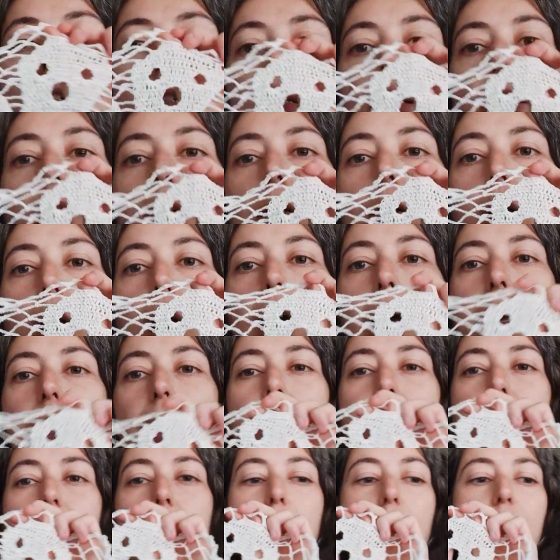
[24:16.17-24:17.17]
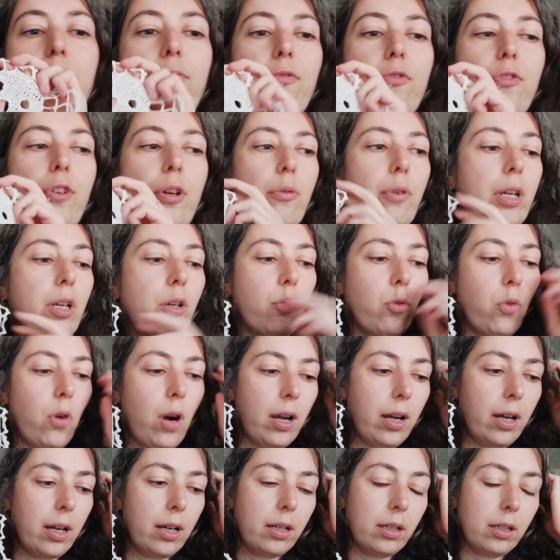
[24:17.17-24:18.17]
uh, I have a very
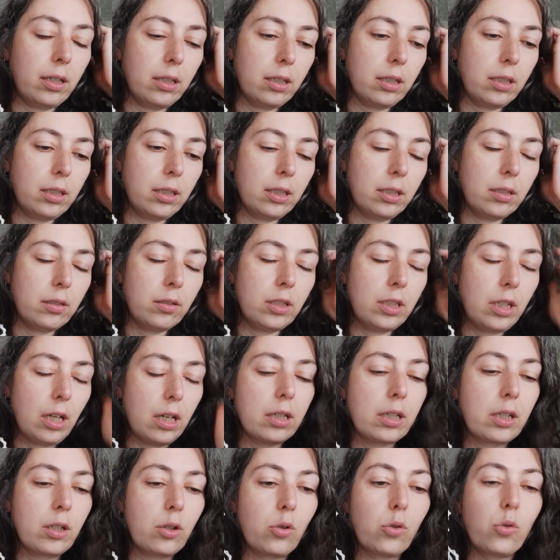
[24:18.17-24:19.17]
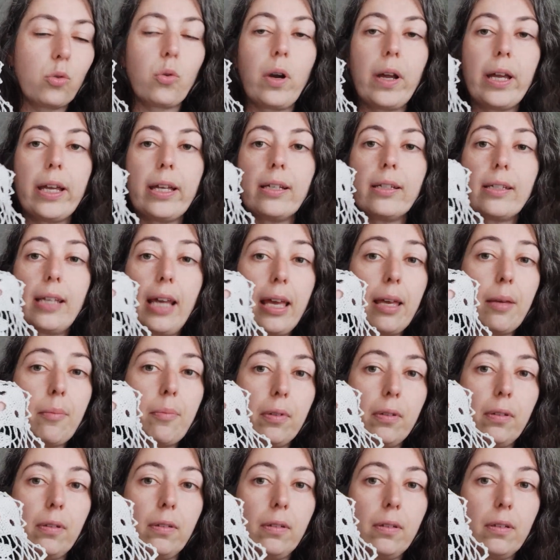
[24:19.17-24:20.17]
uh, dark gray
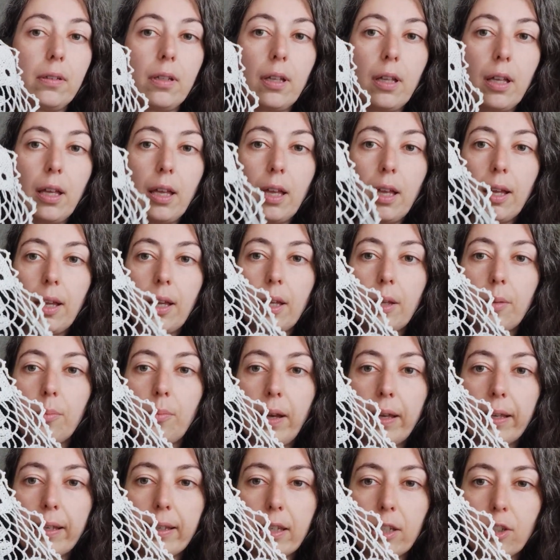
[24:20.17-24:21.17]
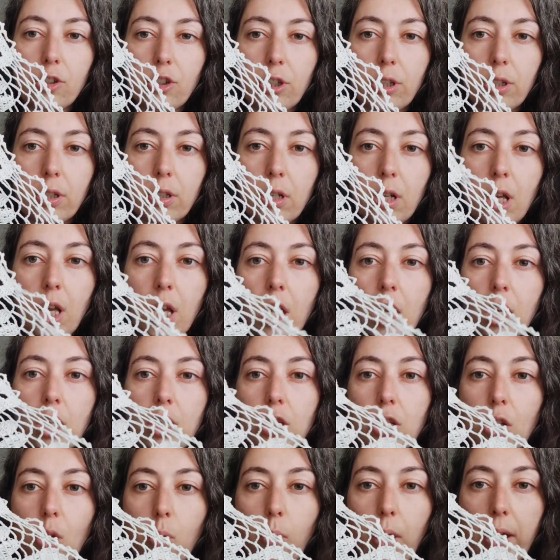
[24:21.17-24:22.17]
table in my kitchen
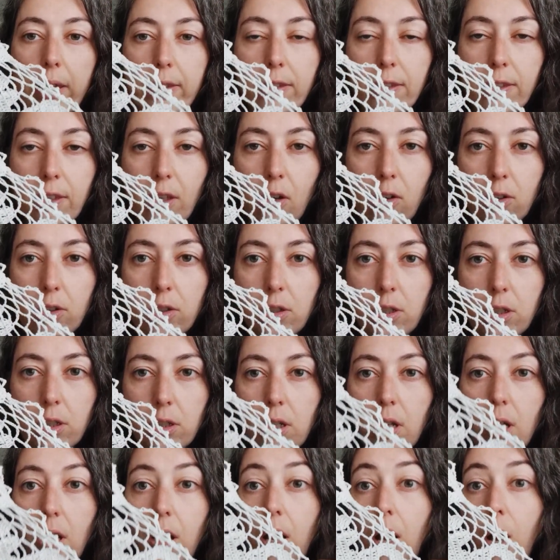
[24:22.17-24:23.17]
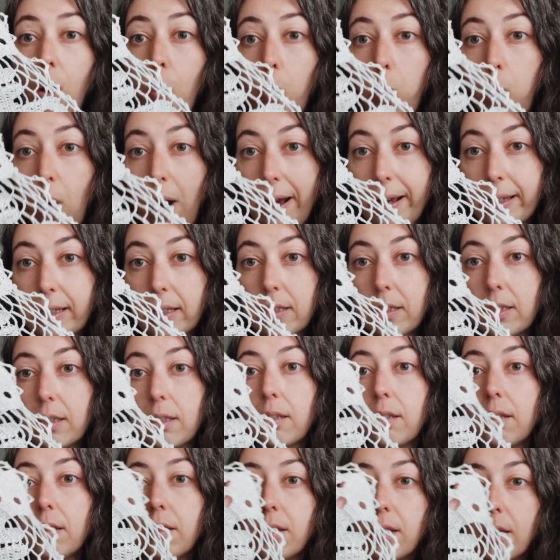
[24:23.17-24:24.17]
so I thought a white
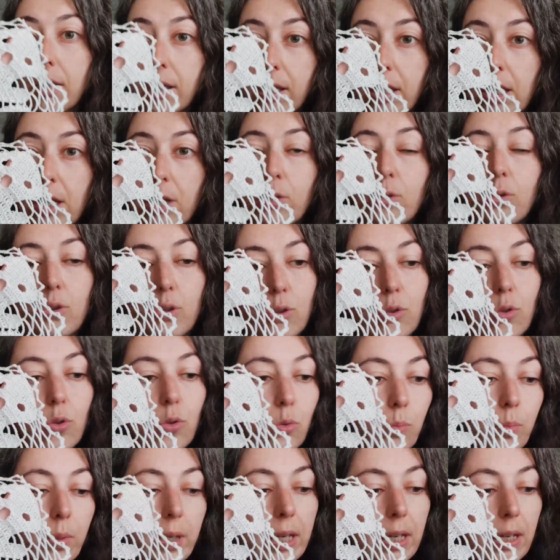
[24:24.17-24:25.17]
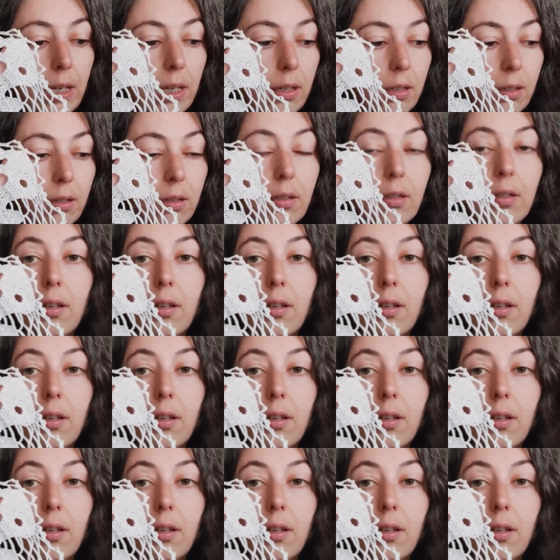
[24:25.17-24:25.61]
ghost should be